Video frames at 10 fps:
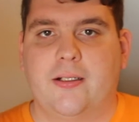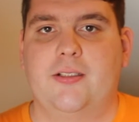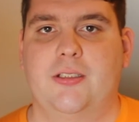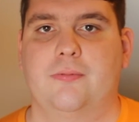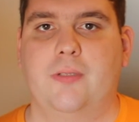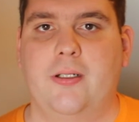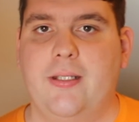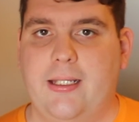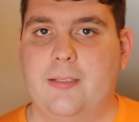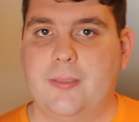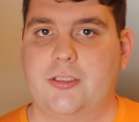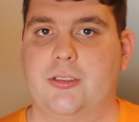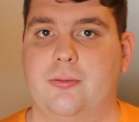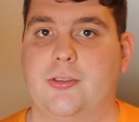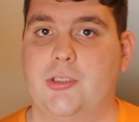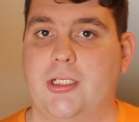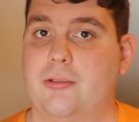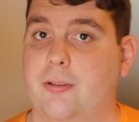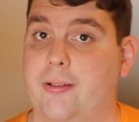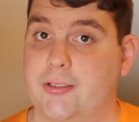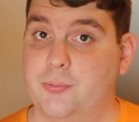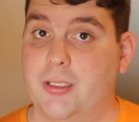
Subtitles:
can also run animations with jQuery as